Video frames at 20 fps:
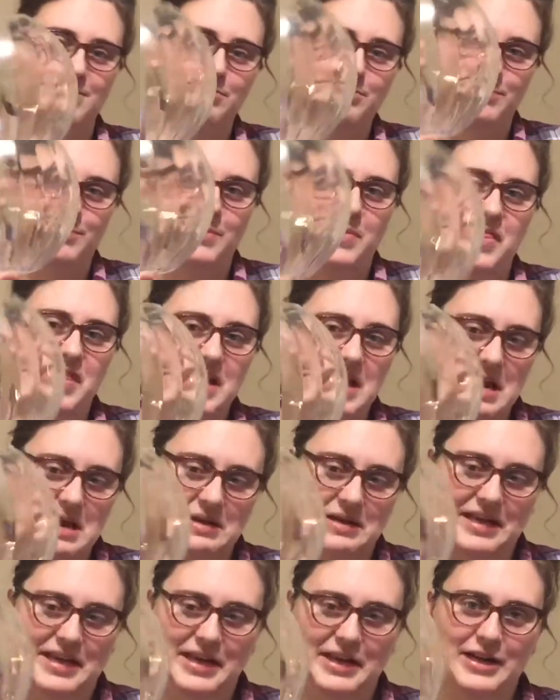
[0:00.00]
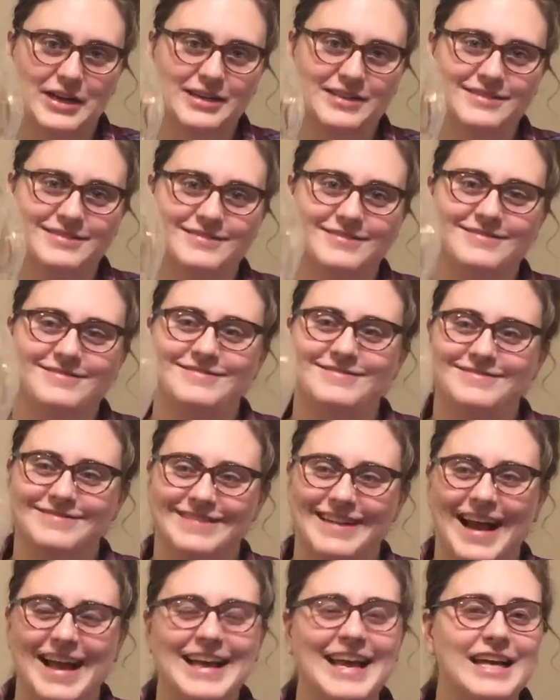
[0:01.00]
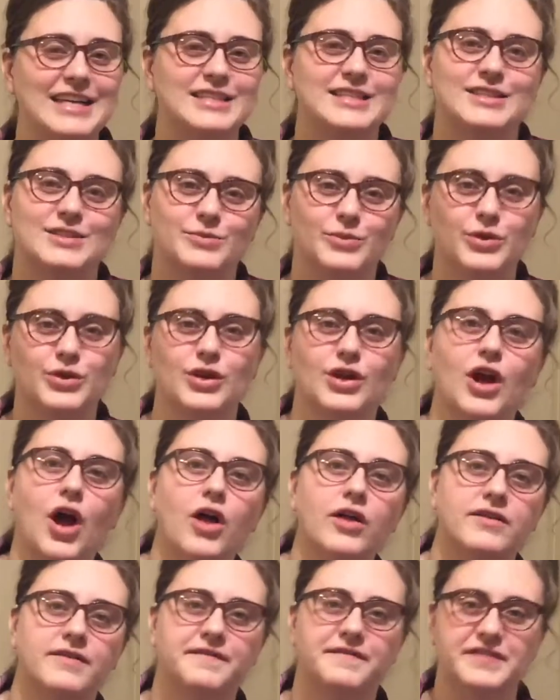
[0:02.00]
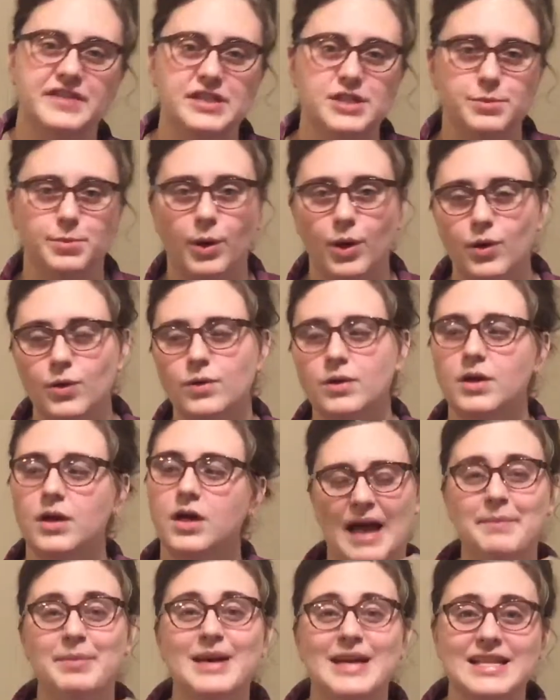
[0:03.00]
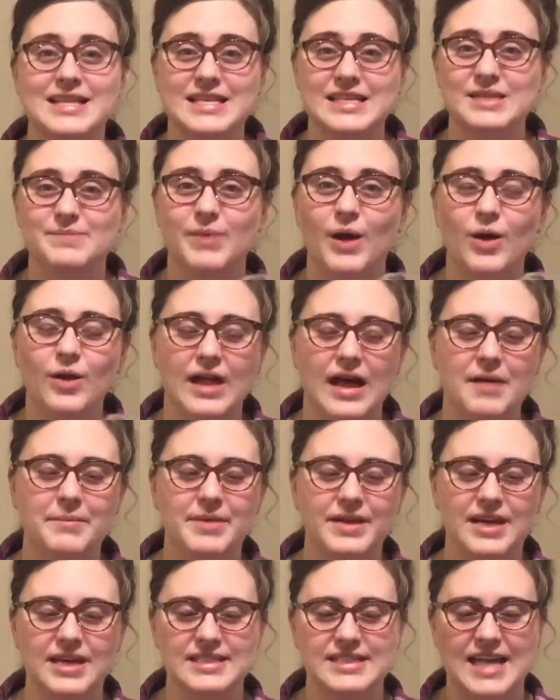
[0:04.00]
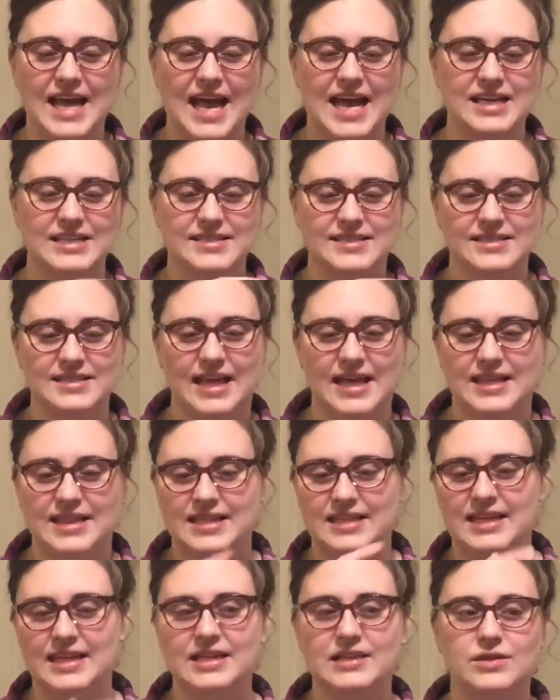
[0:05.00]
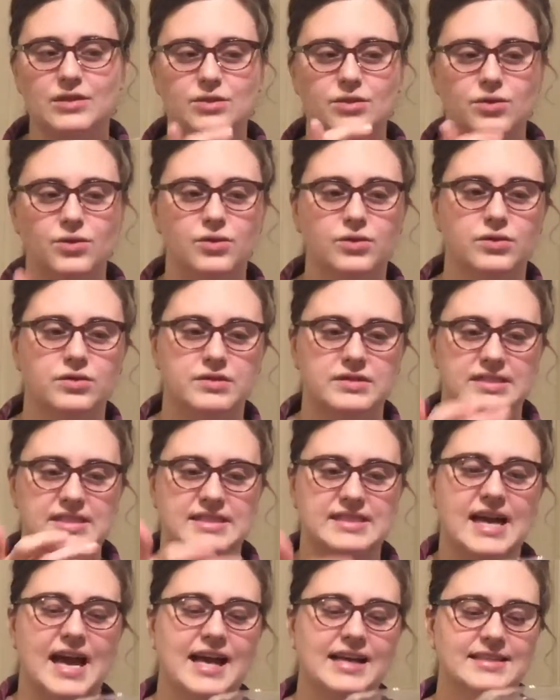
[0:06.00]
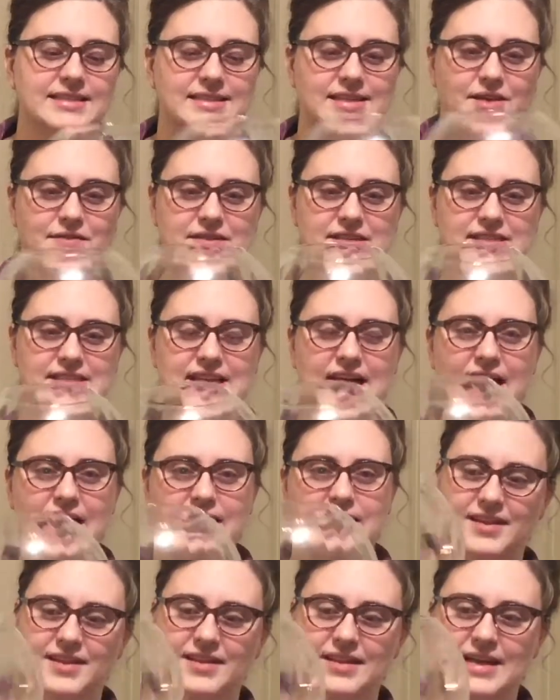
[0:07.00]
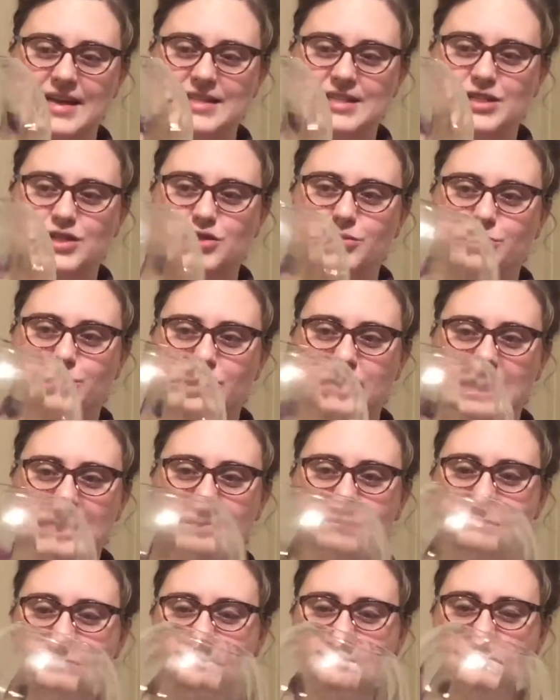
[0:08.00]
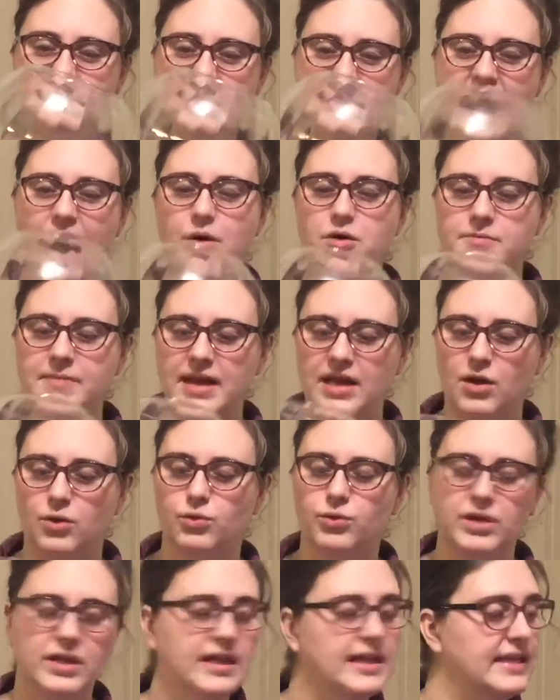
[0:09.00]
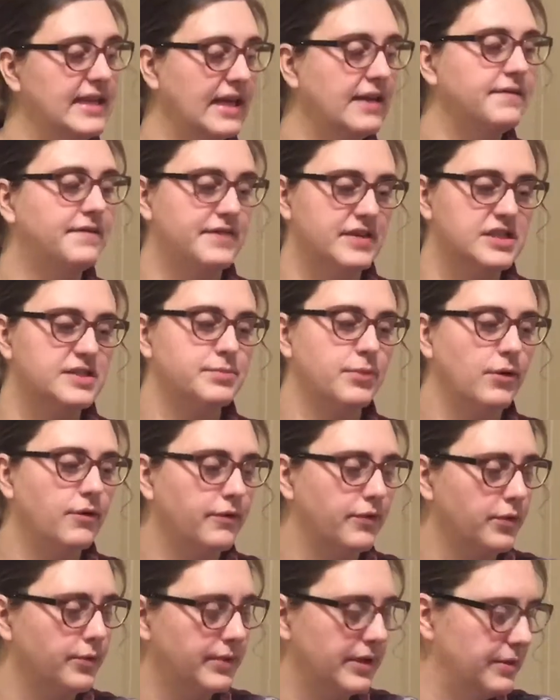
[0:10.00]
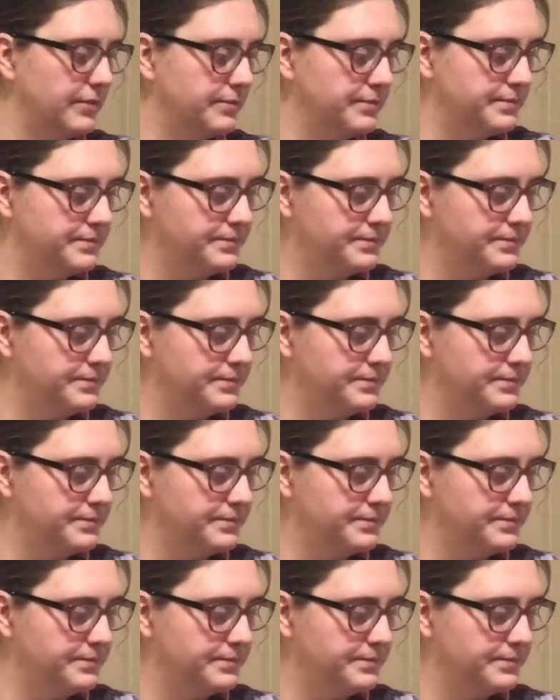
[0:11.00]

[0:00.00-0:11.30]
thing here, I guess we're gonna call it a fishbowl. I picked this bowl up because it has like the neat little designs down the side. That's super neat. But that would make a really neat fishbowl for real.